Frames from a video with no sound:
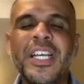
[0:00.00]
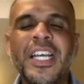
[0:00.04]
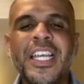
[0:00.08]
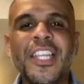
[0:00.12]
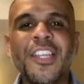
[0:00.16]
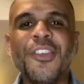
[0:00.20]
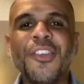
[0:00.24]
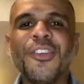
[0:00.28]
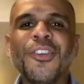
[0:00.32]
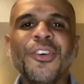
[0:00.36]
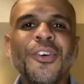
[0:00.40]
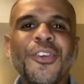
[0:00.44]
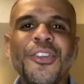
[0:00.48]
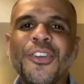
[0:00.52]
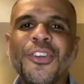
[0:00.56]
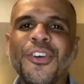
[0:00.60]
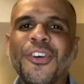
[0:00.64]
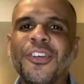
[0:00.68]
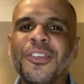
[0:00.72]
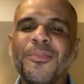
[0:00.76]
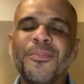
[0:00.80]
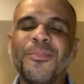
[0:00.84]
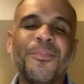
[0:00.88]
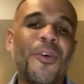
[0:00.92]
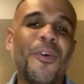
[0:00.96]
you know,
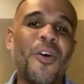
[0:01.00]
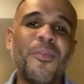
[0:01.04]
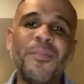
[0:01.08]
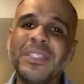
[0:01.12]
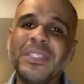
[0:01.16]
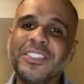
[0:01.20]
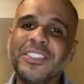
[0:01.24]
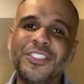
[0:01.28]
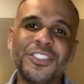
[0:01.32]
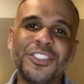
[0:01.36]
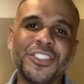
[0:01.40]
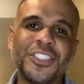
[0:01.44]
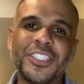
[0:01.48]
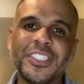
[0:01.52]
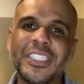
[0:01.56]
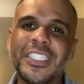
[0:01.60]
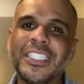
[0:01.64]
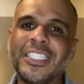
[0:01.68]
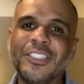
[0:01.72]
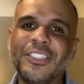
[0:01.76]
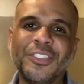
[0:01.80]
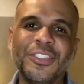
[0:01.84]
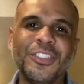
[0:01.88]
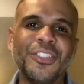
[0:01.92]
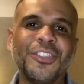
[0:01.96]
your moments, your,
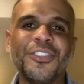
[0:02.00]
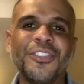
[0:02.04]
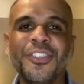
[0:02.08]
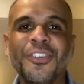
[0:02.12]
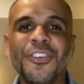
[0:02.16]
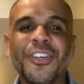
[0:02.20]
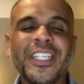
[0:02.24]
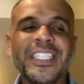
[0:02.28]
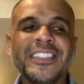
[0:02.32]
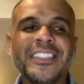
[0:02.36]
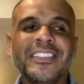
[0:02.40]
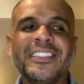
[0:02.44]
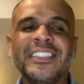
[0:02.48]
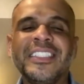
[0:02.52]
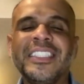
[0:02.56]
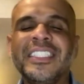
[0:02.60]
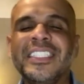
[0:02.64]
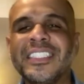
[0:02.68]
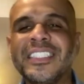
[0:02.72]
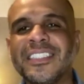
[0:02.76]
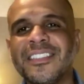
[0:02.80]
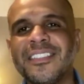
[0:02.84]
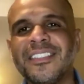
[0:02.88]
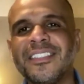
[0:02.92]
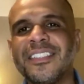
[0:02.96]
you know, your
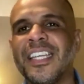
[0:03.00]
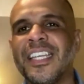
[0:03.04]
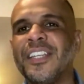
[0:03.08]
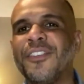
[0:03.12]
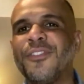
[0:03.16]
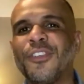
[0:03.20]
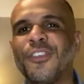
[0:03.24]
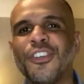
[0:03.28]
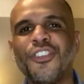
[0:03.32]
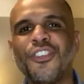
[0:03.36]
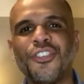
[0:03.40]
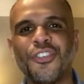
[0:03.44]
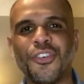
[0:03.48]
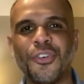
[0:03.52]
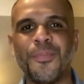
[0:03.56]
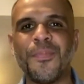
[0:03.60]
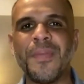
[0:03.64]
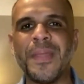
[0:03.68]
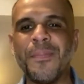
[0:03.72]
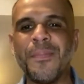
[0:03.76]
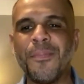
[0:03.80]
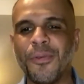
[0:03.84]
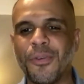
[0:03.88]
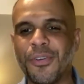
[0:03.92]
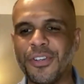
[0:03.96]
ideas, and for sure
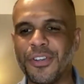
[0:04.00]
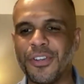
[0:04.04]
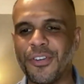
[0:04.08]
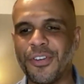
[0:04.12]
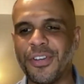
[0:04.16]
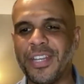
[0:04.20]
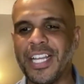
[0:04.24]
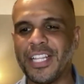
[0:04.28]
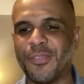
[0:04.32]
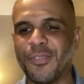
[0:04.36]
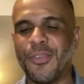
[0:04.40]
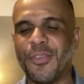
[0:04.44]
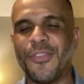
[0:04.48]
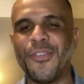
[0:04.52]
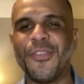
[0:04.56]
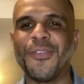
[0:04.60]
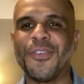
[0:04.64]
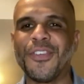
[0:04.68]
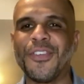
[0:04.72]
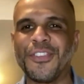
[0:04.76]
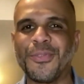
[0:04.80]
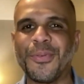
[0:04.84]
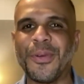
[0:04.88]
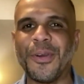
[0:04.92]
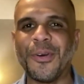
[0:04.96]
people are going to connect with you
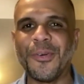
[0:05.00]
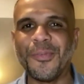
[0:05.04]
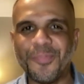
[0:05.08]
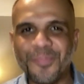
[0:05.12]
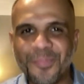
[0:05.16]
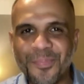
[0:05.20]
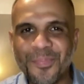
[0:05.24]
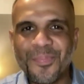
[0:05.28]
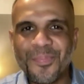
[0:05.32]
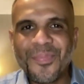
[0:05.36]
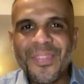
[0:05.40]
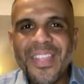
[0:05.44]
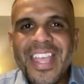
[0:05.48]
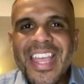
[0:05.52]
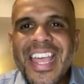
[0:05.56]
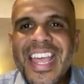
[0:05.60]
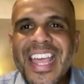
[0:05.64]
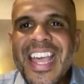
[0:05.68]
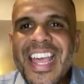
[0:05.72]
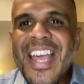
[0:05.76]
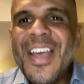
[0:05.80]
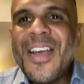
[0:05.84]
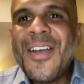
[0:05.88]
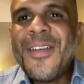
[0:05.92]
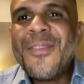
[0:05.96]
as well.
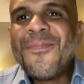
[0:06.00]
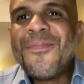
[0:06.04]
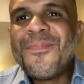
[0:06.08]
Thank